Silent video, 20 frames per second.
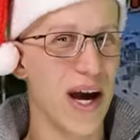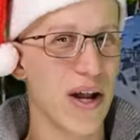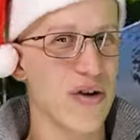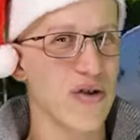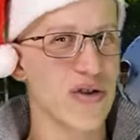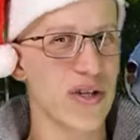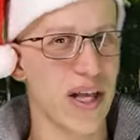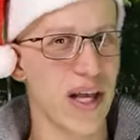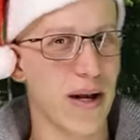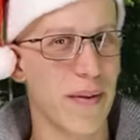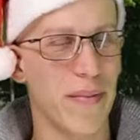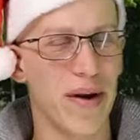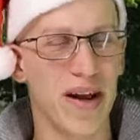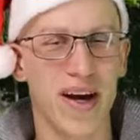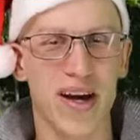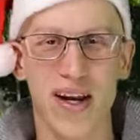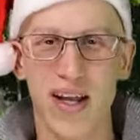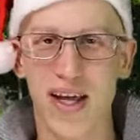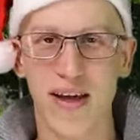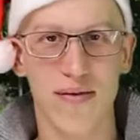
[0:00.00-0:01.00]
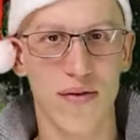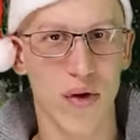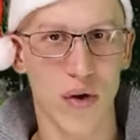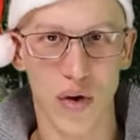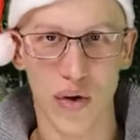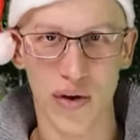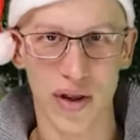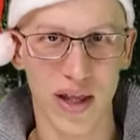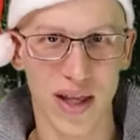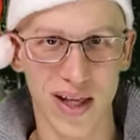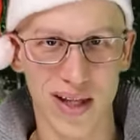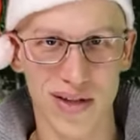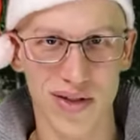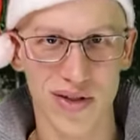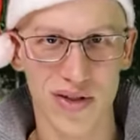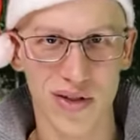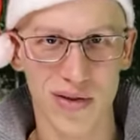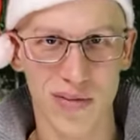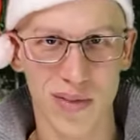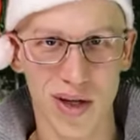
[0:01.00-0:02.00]
Understand I'm not going to give you all the
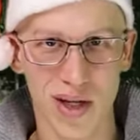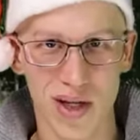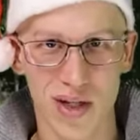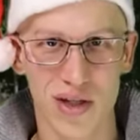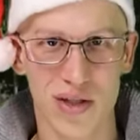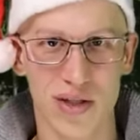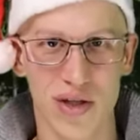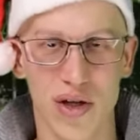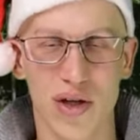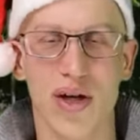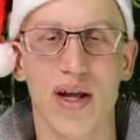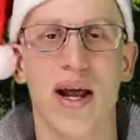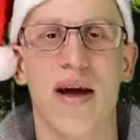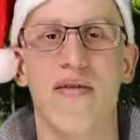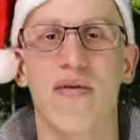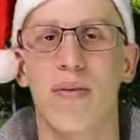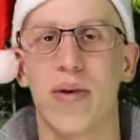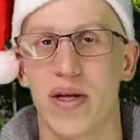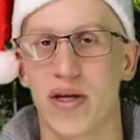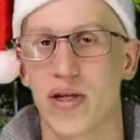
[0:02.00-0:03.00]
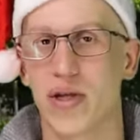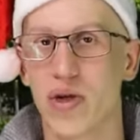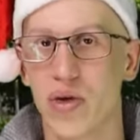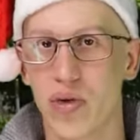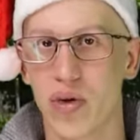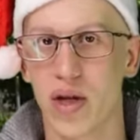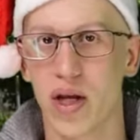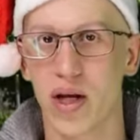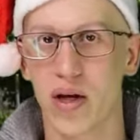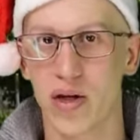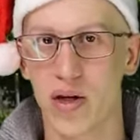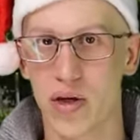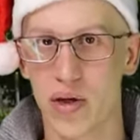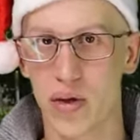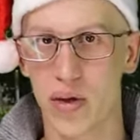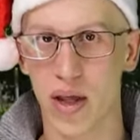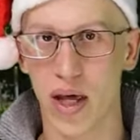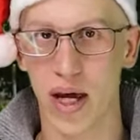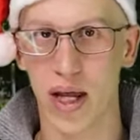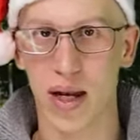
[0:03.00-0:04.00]
answers because you're going to have to be a student here
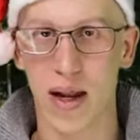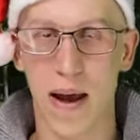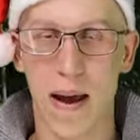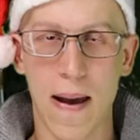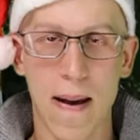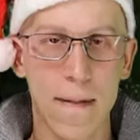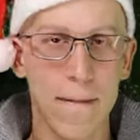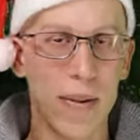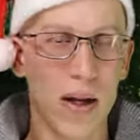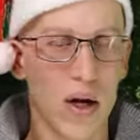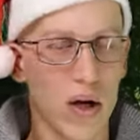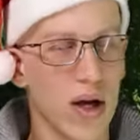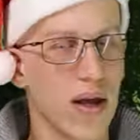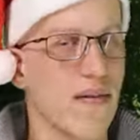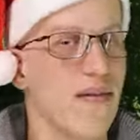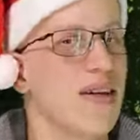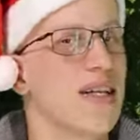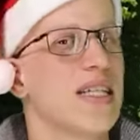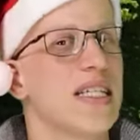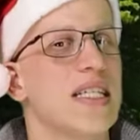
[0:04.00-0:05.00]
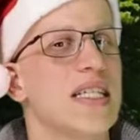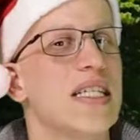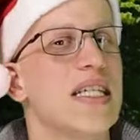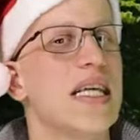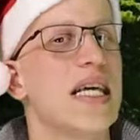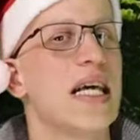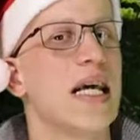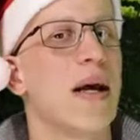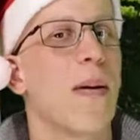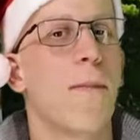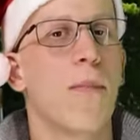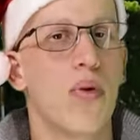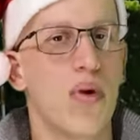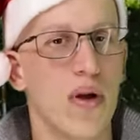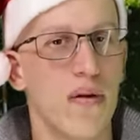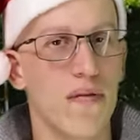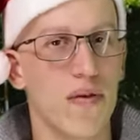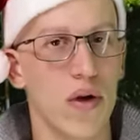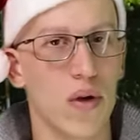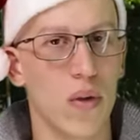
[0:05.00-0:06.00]
to do that, but I'll give you a sneak
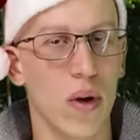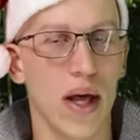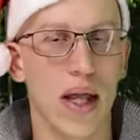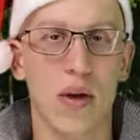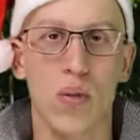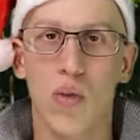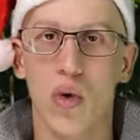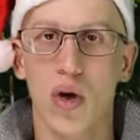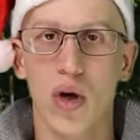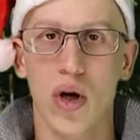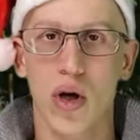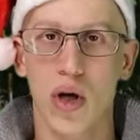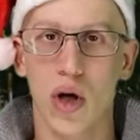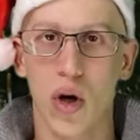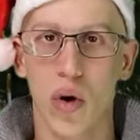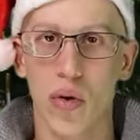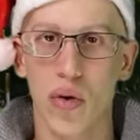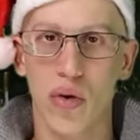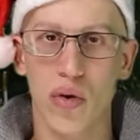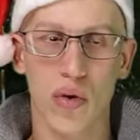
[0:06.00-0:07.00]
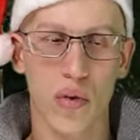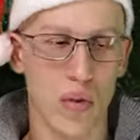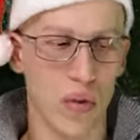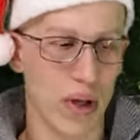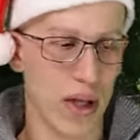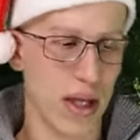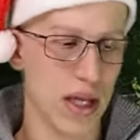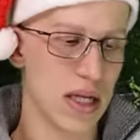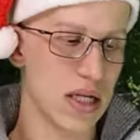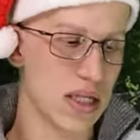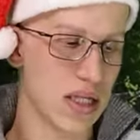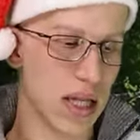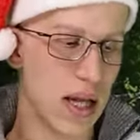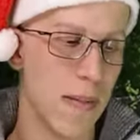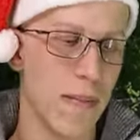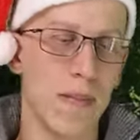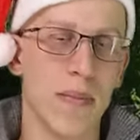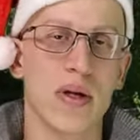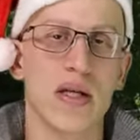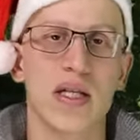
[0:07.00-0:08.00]
preview and we're going to go through each
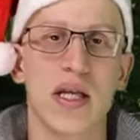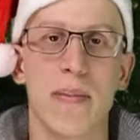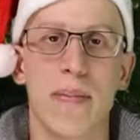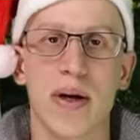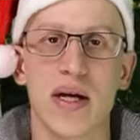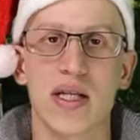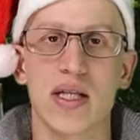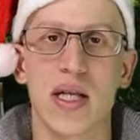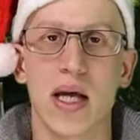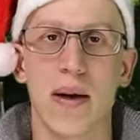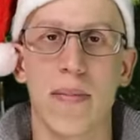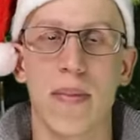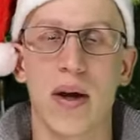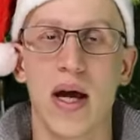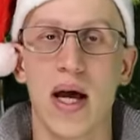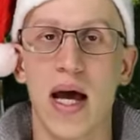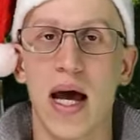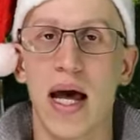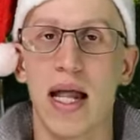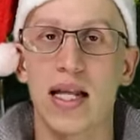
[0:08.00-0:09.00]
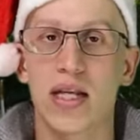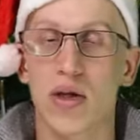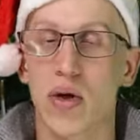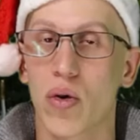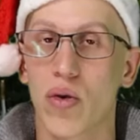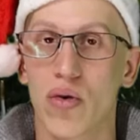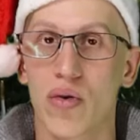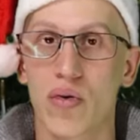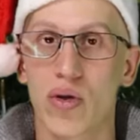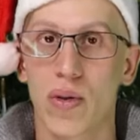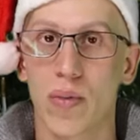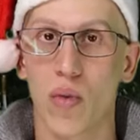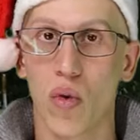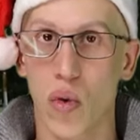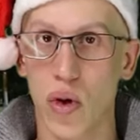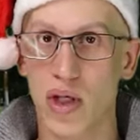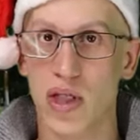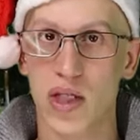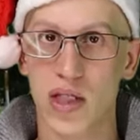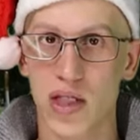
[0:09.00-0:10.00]
step by step. Let's go through some
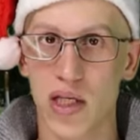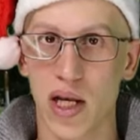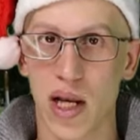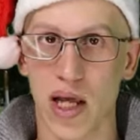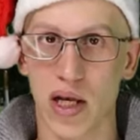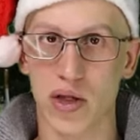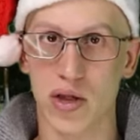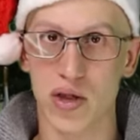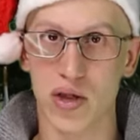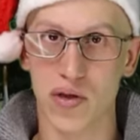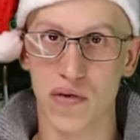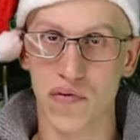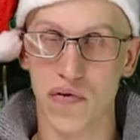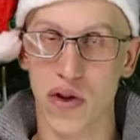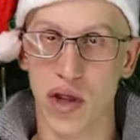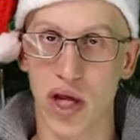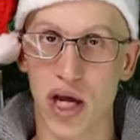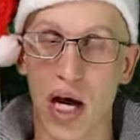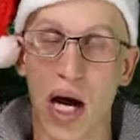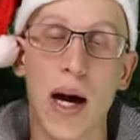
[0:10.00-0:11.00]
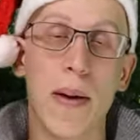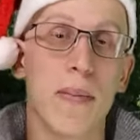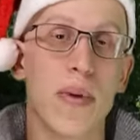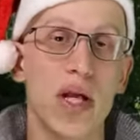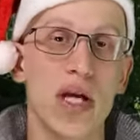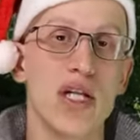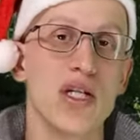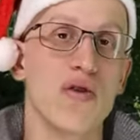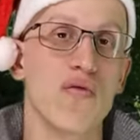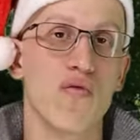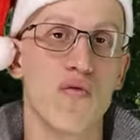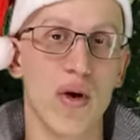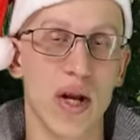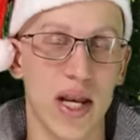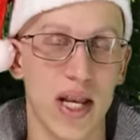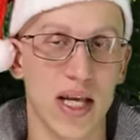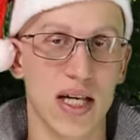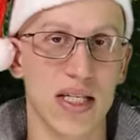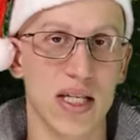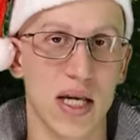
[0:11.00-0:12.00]
questions and answers for the combination
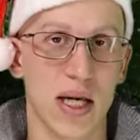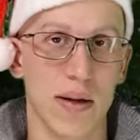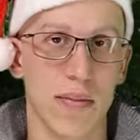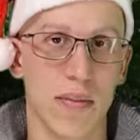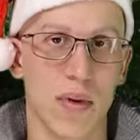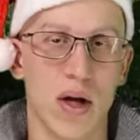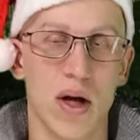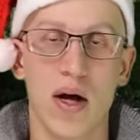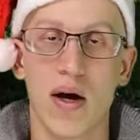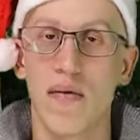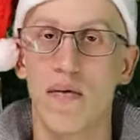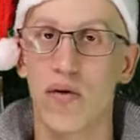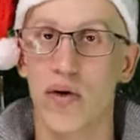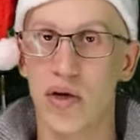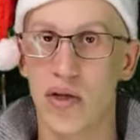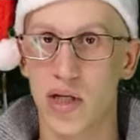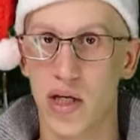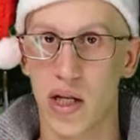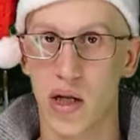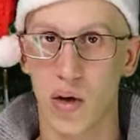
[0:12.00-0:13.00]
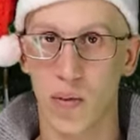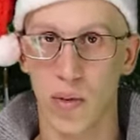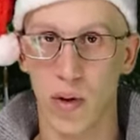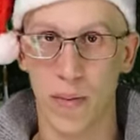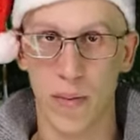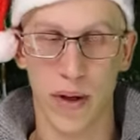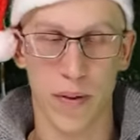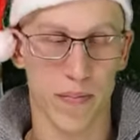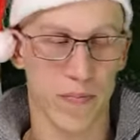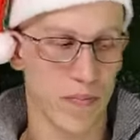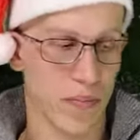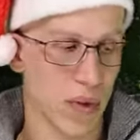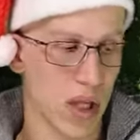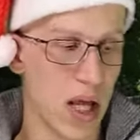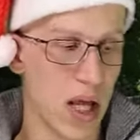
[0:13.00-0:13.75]
written exam for your CDL permit.